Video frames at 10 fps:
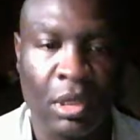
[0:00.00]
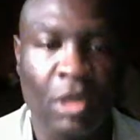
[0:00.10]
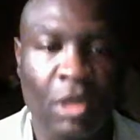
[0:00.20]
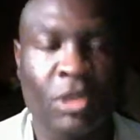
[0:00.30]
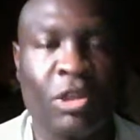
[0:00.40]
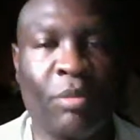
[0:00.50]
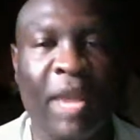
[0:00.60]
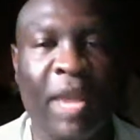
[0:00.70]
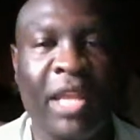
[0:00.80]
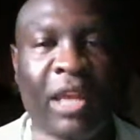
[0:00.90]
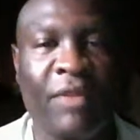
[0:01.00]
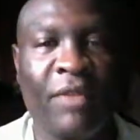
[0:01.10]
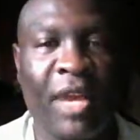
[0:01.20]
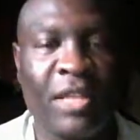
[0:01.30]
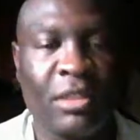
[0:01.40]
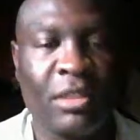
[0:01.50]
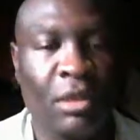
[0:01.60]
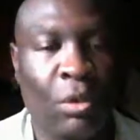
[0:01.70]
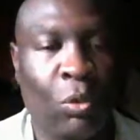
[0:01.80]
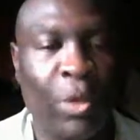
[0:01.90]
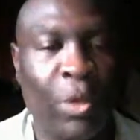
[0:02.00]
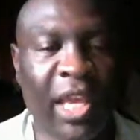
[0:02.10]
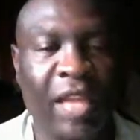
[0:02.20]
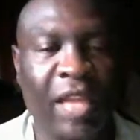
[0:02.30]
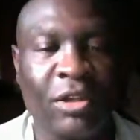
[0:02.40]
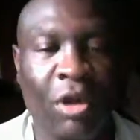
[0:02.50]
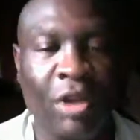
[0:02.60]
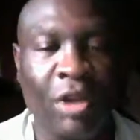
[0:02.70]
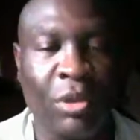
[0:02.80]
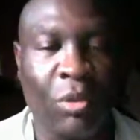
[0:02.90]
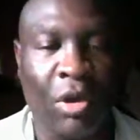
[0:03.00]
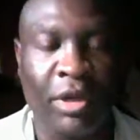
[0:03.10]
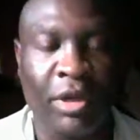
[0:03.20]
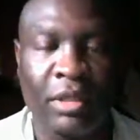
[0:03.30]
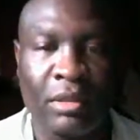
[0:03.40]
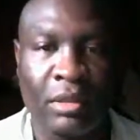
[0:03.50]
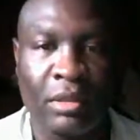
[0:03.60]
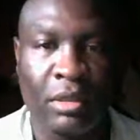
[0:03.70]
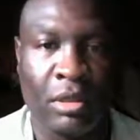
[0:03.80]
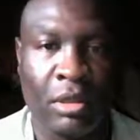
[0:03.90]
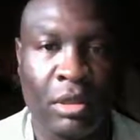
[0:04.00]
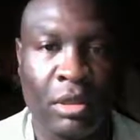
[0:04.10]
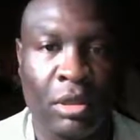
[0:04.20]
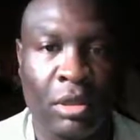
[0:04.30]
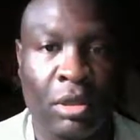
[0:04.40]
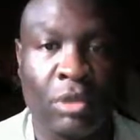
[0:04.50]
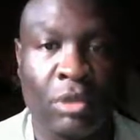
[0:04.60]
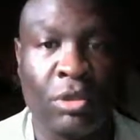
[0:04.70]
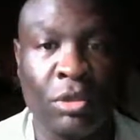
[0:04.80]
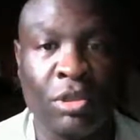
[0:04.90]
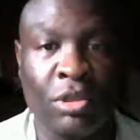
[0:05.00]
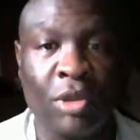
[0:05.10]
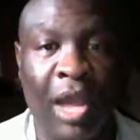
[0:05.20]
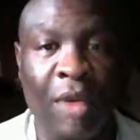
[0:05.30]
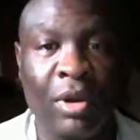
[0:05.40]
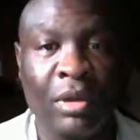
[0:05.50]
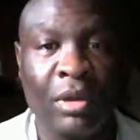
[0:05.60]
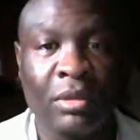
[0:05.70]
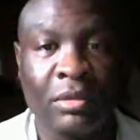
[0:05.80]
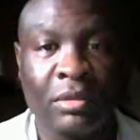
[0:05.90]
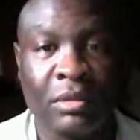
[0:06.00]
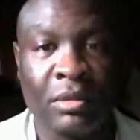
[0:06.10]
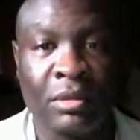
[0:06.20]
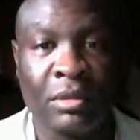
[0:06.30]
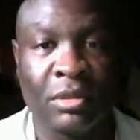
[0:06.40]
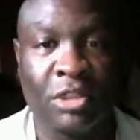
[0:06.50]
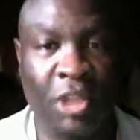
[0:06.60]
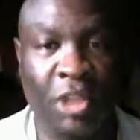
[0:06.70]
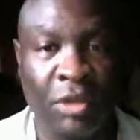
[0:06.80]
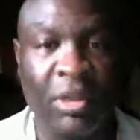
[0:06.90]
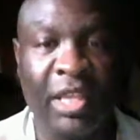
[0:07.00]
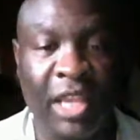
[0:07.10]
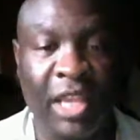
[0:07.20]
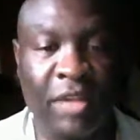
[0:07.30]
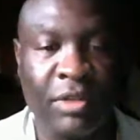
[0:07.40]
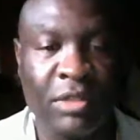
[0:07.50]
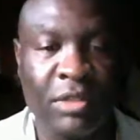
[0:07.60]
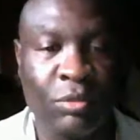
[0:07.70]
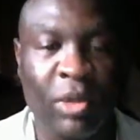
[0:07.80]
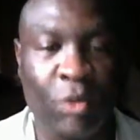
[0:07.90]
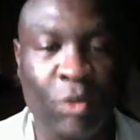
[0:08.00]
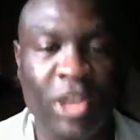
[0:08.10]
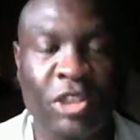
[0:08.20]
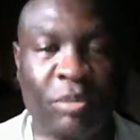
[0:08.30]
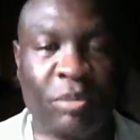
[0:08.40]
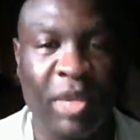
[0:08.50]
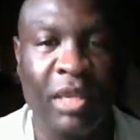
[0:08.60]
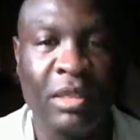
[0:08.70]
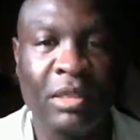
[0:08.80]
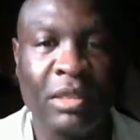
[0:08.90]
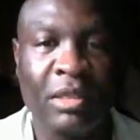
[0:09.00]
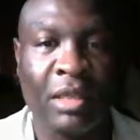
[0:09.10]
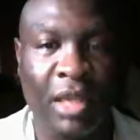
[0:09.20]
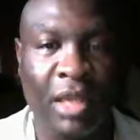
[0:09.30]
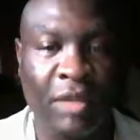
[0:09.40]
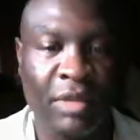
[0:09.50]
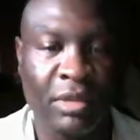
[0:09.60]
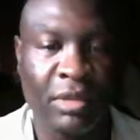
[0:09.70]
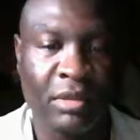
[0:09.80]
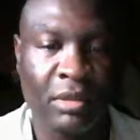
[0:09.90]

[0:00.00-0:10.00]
So many of us, we ignore the warning due to our general ignorance. We wish to be ignorant.